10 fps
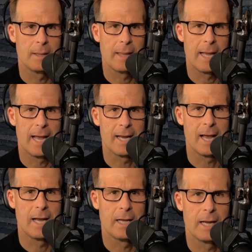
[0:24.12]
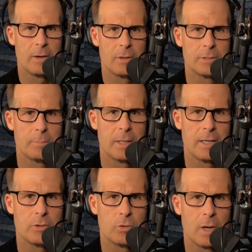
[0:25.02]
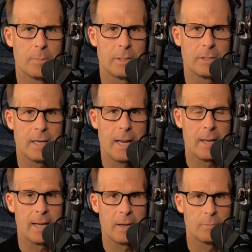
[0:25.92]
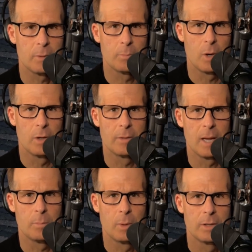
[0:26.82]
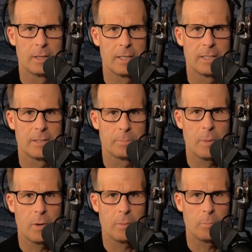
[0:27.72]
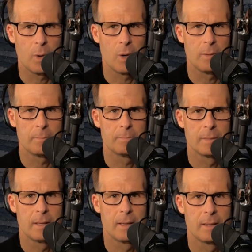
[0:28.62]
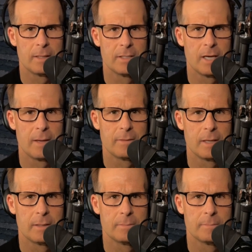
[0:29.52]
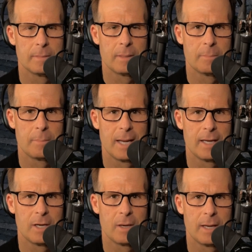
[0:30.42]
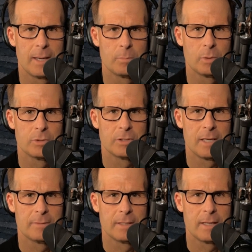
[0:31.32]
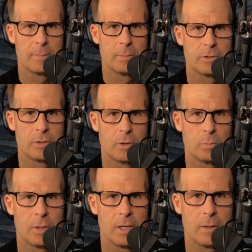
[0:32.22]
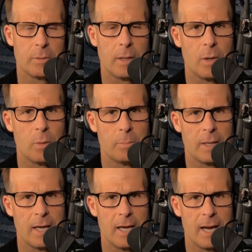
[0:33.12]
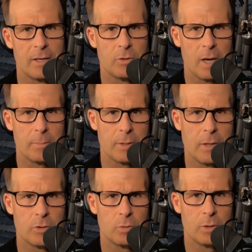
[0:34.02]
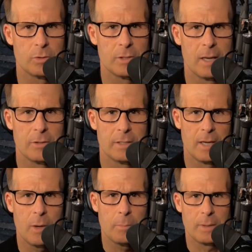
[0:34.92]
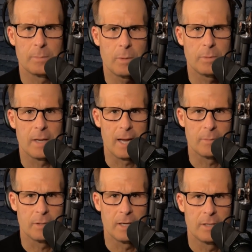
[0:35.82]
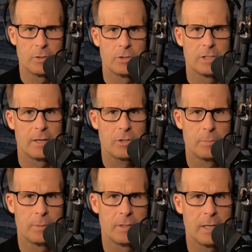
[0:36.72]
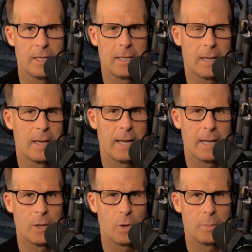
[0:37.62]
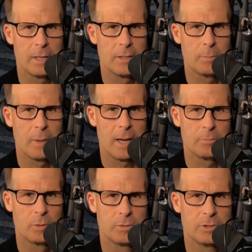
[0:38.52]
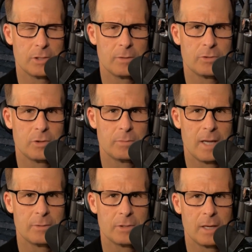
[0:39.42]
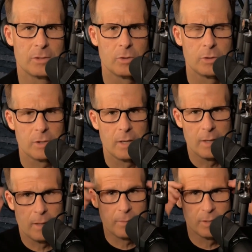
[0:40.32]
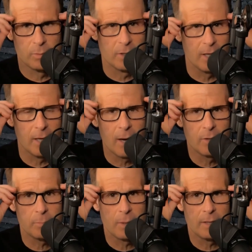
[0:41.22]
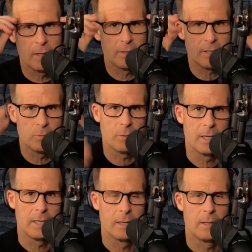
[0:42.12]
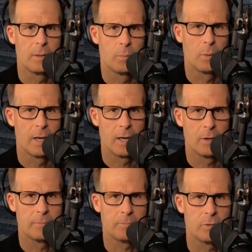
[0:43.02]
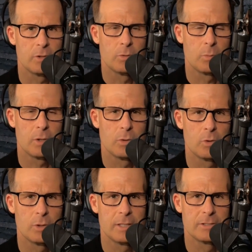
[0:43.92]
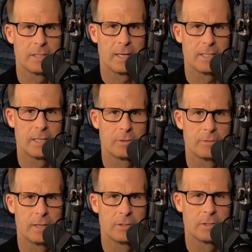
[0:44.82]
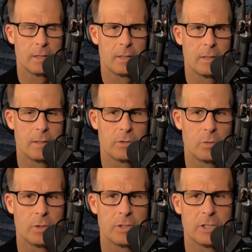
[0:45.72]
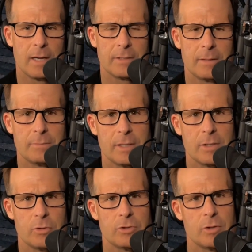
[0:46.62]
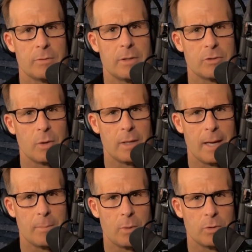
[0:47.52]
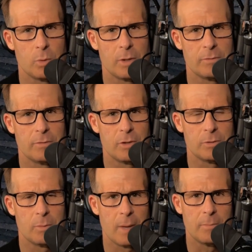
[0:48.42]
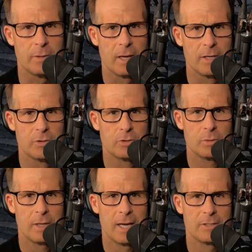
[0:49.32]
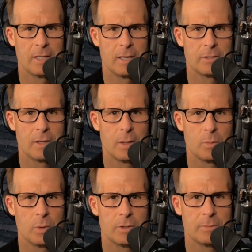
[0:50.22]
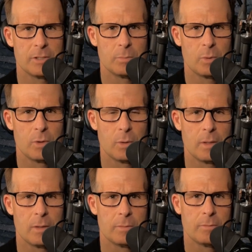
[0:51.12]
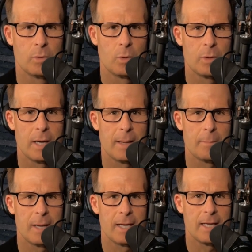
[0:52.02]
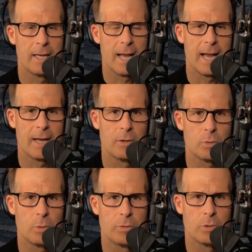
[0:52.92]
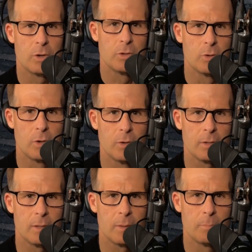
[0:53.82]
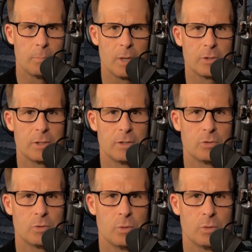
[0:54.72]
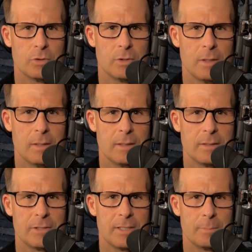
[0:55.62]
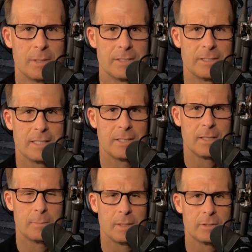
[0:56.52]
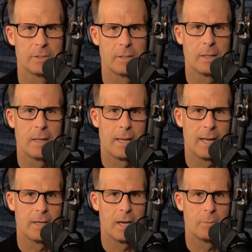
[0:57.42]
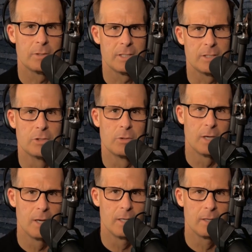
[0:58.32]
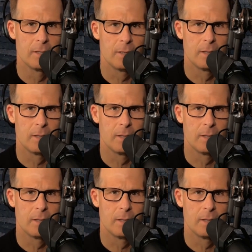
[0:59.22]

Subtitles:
The AI layer is being dropped into every part of how marketing gets built and bought. Let's dive in. Back in our April 7th episode, we covered OpenAI dropping the $200,000 minimum to advertise on ChatGPT and opening the platform to self-serve advertisers. This was the announcement. This week, we got our first real look inside the interface. Screenshots and videos surfaced on April 21st from advertisers with access. What's visible? Full campaign and ad group structure, budget controls, CPC limits, and conversation tracking.